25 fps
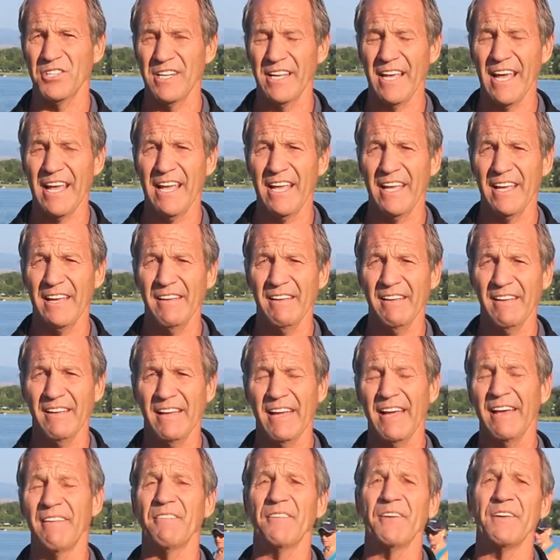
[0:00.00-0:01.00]
today,
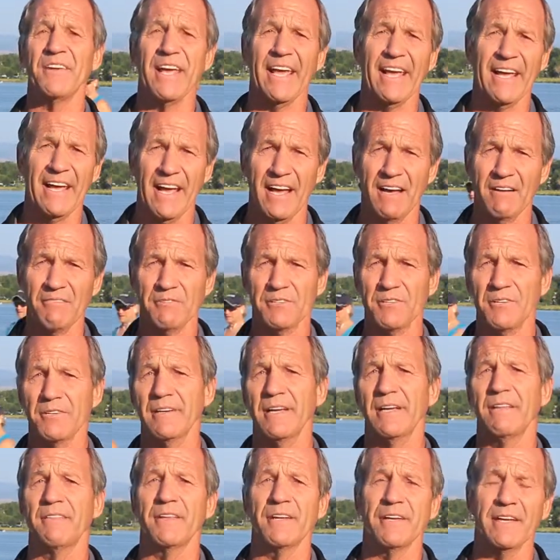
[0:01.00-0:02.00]
and the day
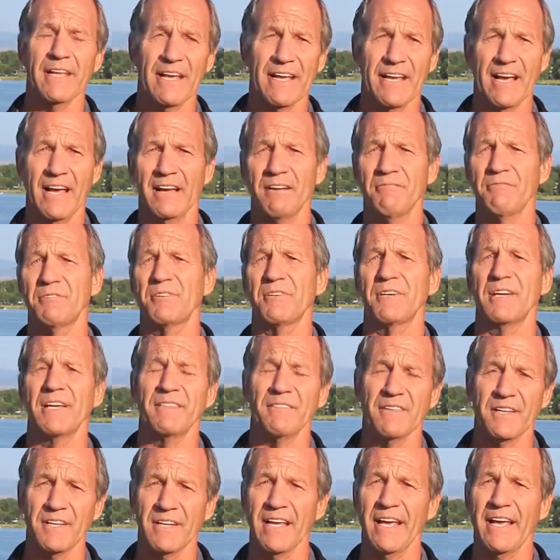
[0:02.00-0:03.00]
after, and the day after,
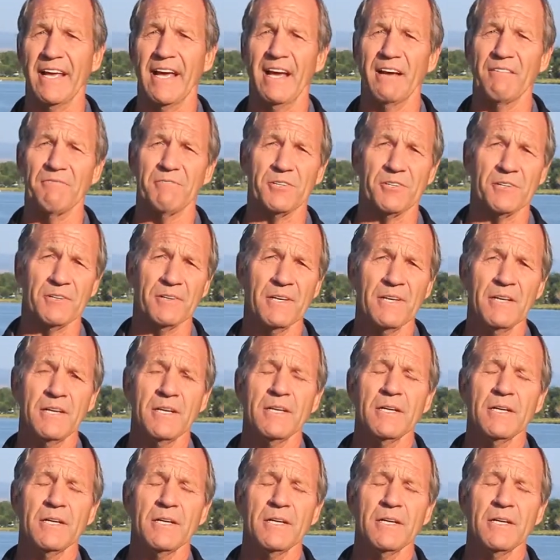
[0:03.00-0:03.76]
and the day after.